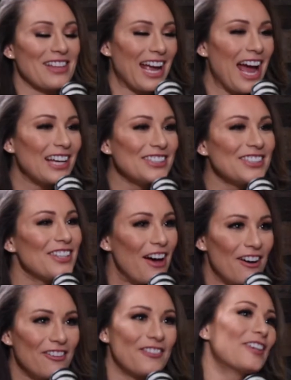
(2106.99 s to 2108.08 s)
Like, I
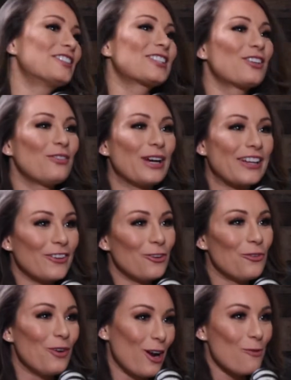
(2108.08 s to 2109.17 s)
love those quick
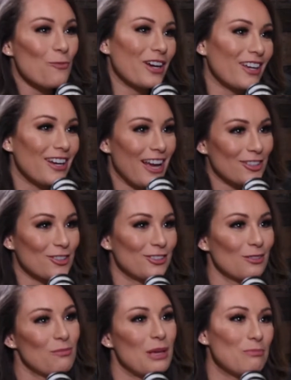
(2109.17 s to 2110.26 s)
little one-on-one
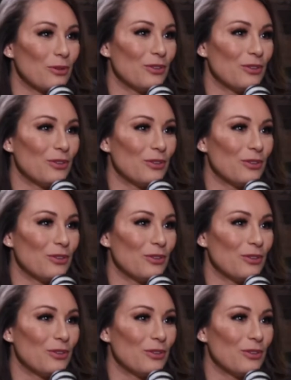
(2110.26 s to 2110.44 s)
connections with people,